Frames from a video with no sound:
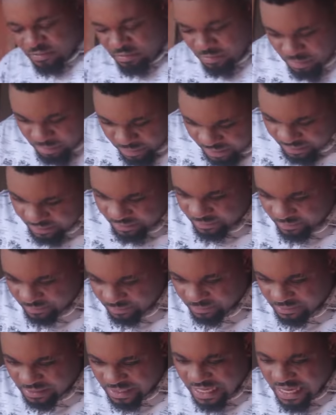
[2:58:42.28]
Mama,
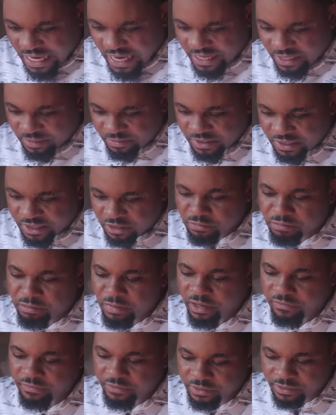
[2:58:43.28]
I am still
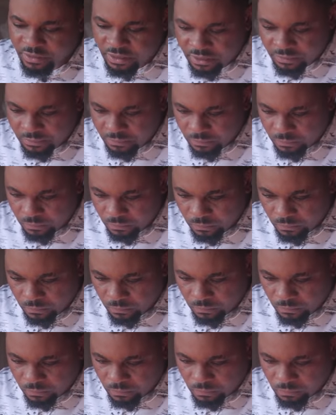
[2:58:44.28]
marveled
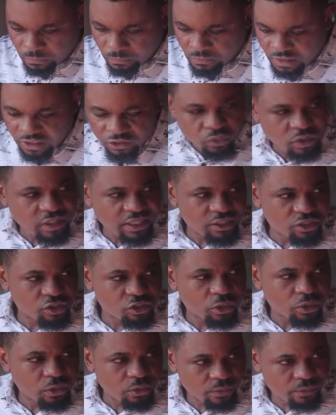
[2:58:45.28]
at what I
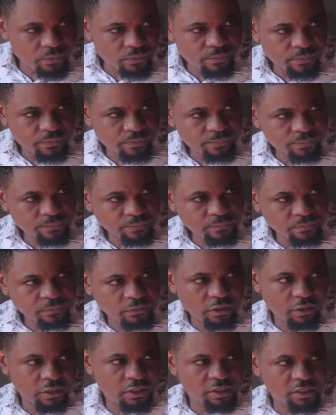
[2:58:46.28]
saw.
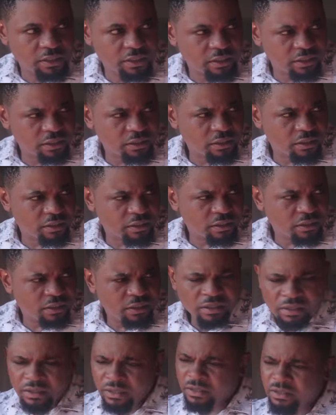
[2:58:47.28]
Honestly.
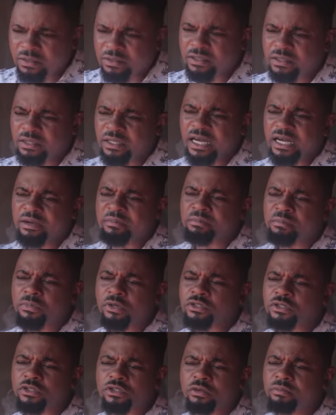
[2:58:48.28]
You see, I
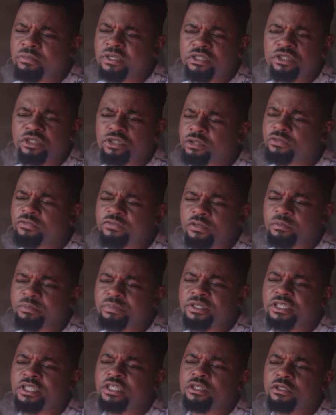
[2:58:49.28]
must commend you for
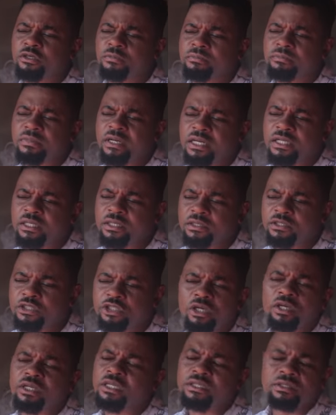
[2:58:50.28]
bringing up my
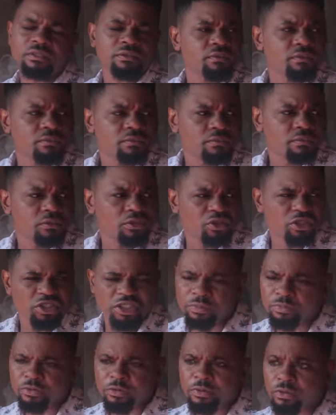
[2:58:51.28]
darling in
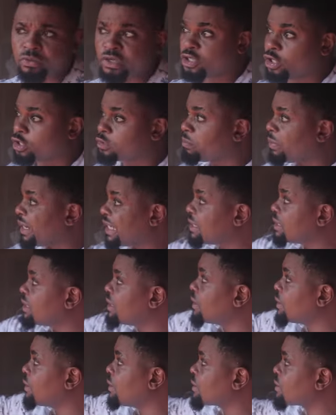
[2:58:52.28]
such a proper way. Not
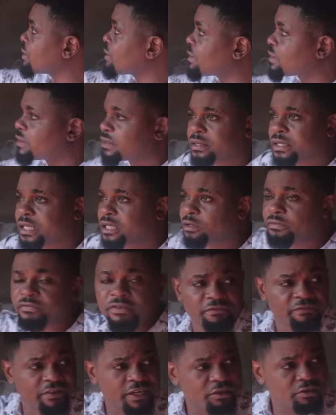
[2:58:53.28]
minding this kind
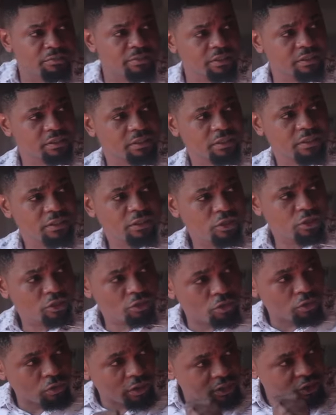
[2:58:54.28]
of environment.
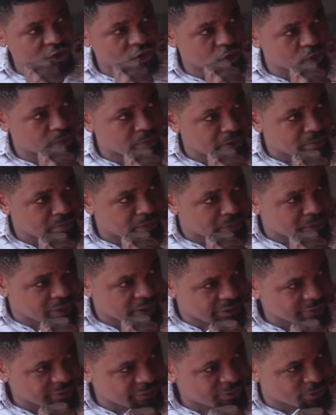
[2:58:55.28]
You are super, Mama.